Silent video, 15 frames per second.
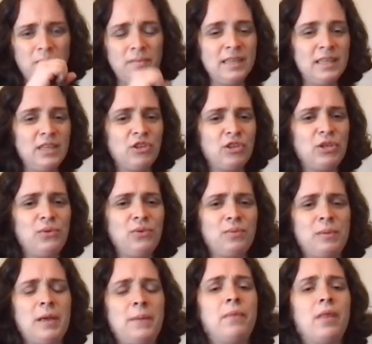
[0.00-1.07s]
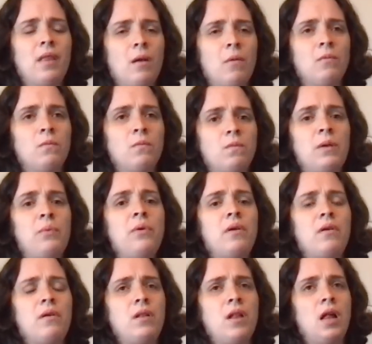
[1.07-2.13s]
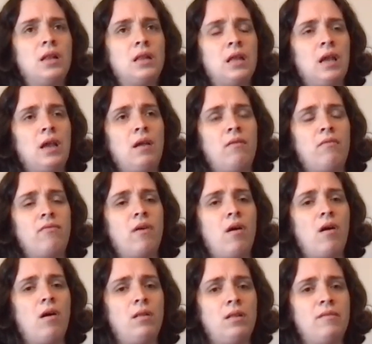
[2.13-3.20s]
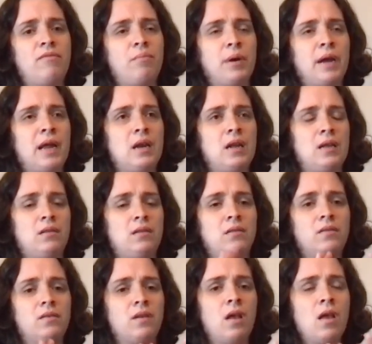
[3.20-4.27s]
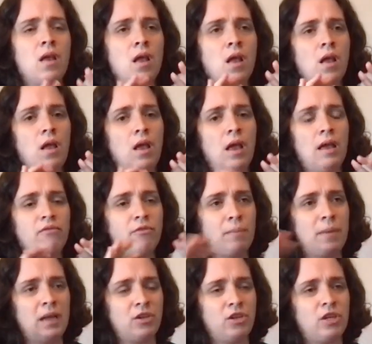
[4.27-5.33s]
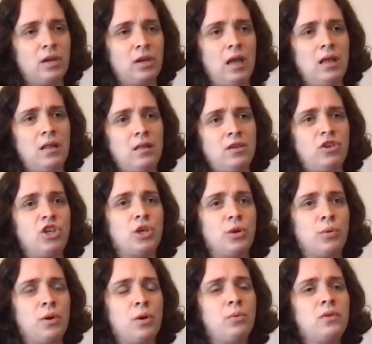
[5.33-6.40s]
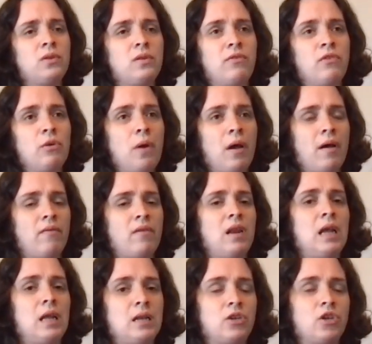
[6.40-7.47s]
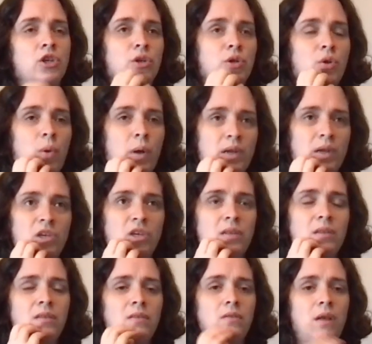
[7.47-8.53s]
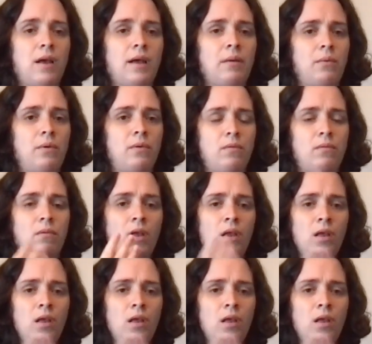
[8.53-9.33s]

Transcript: excuse me, we will leave all of Brandon's information in the show notes. If you have any additional questions, I will